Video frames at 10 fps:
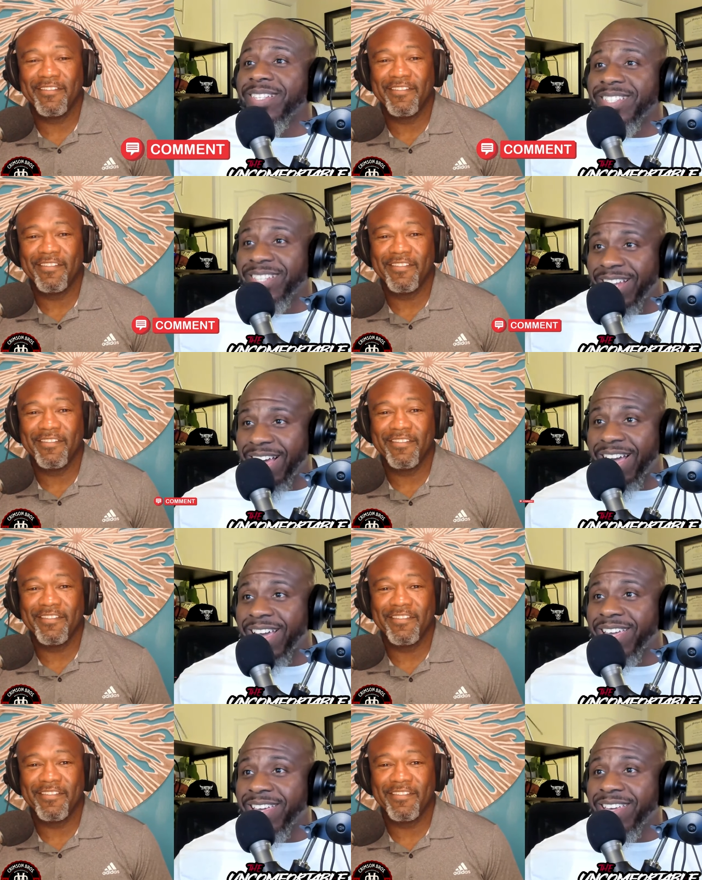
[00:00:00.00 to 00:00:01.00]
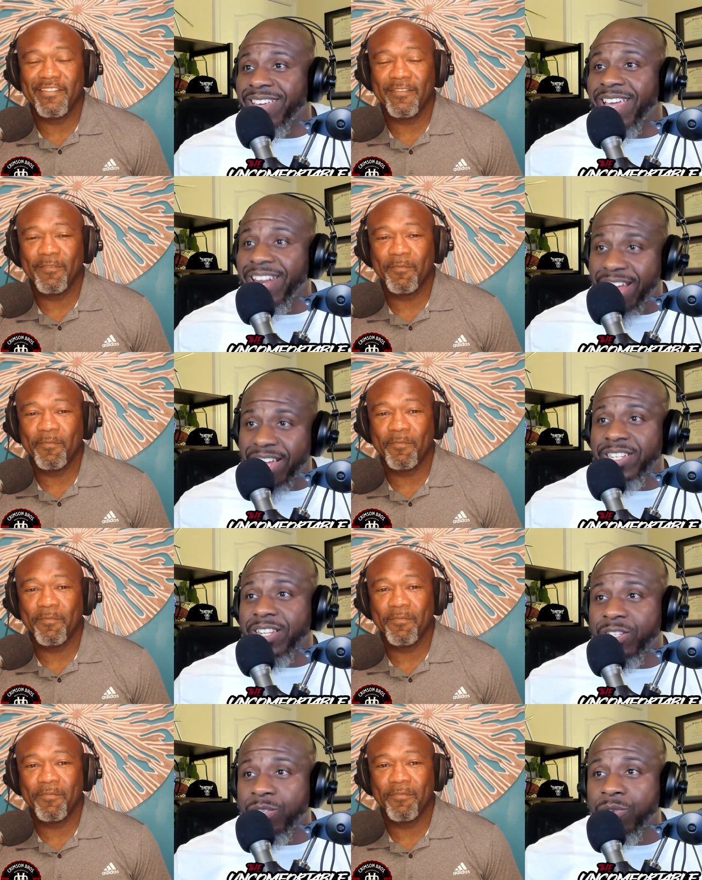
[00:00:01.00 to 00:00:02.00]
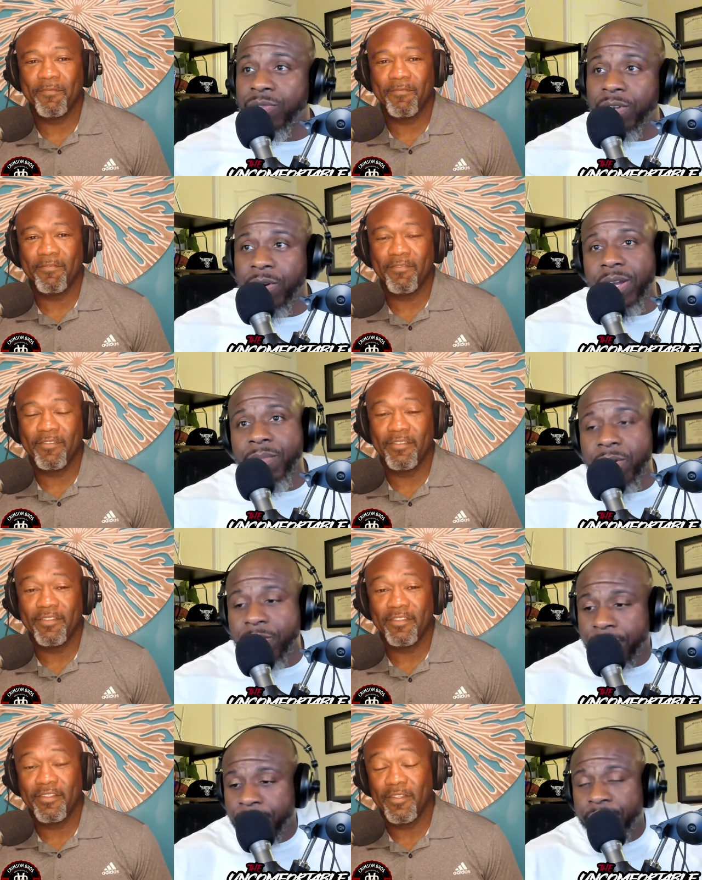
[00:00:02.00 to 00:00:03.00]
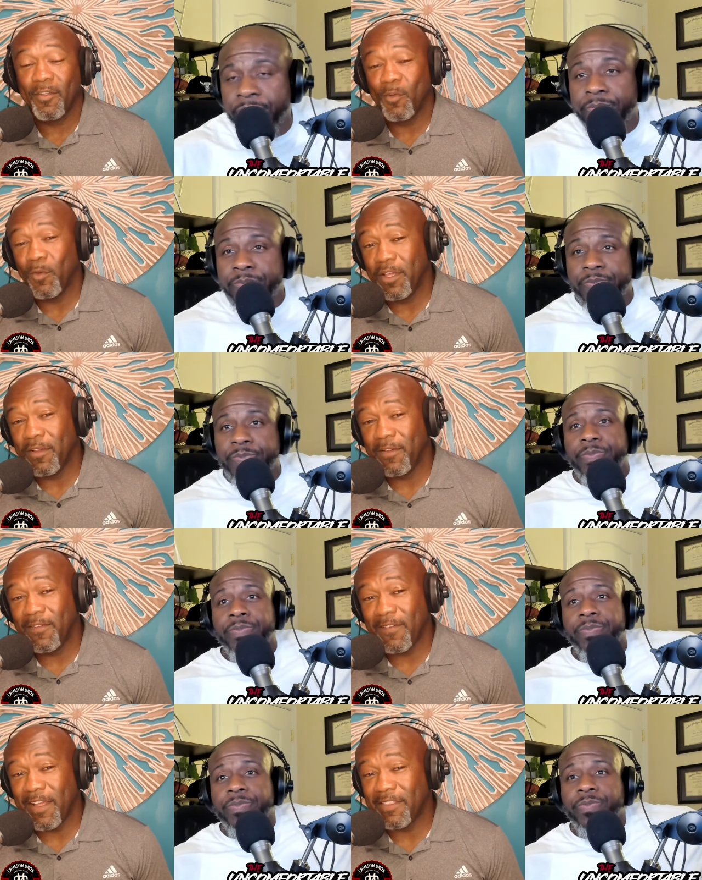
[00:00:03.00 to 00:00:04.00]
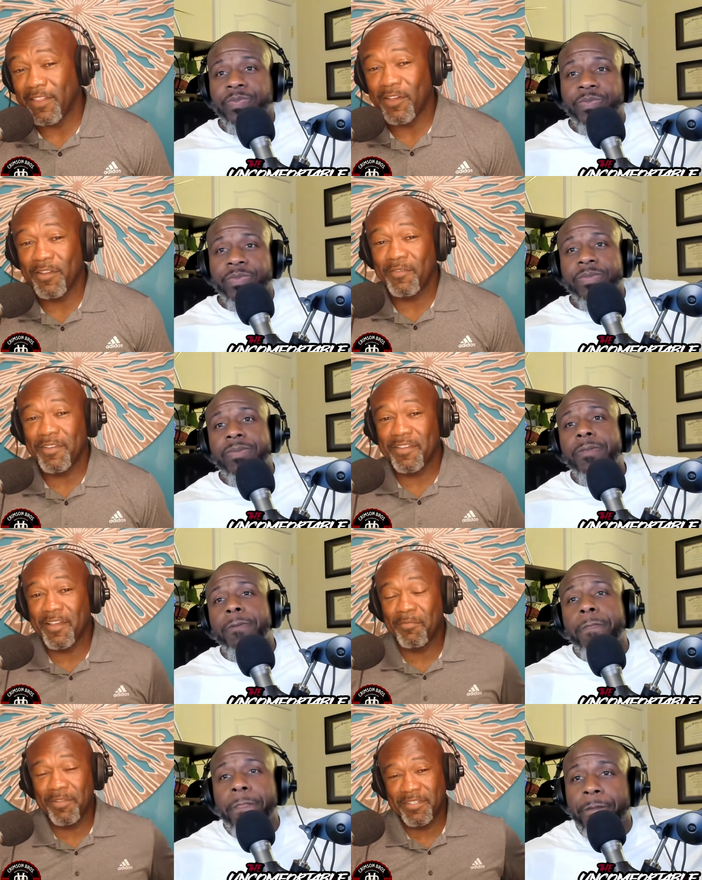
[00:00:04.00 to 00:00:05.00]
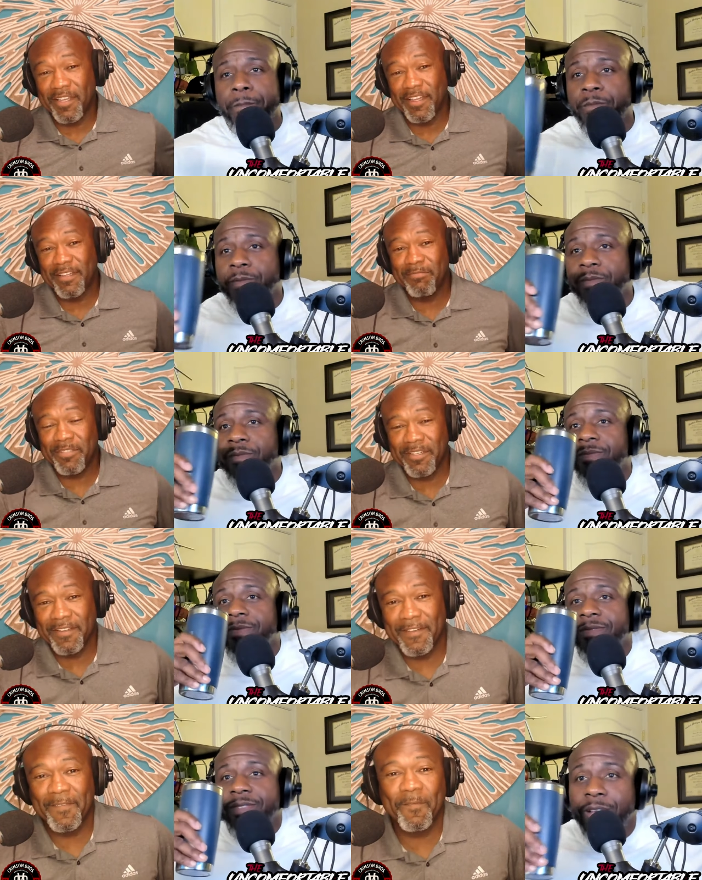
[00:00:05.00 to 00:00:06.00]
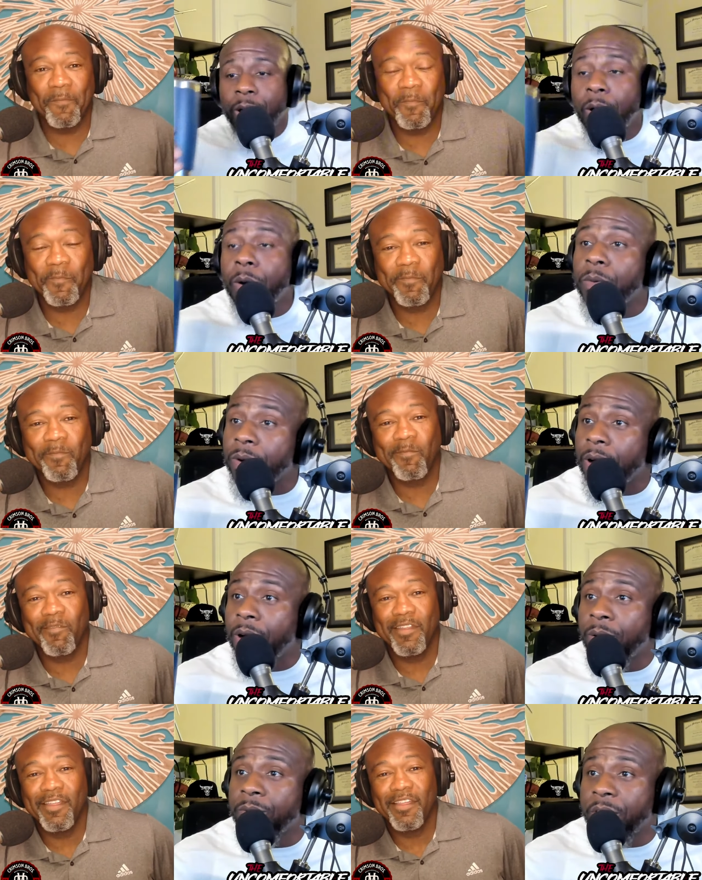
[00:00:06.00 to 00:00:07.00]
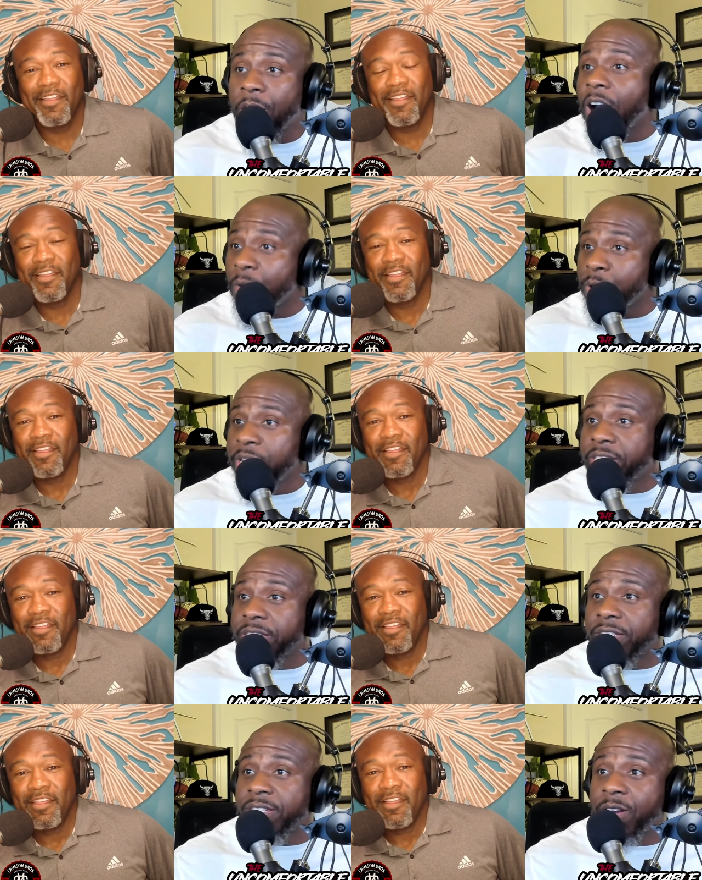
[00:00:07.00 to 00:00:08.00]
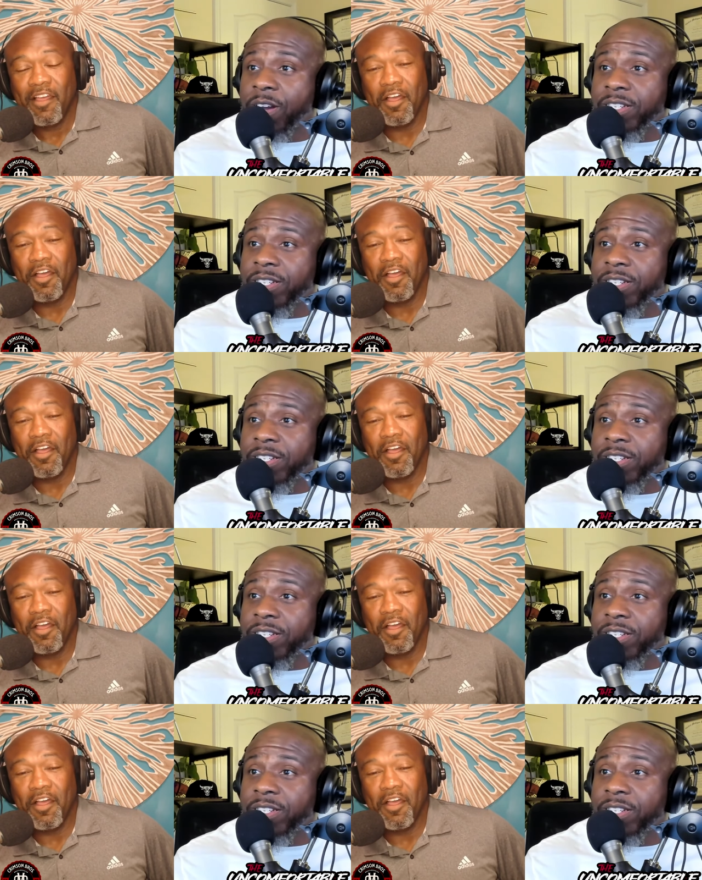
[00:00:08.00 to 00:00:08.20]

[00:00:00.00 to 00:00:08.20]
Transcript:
Speaker 1: to lie and not tell the truth? Go ahead, bro. Well, I thought
Speaker 2: of a couple of times. Uh,
Speaker 1: oh, oh, there are reasons. There are.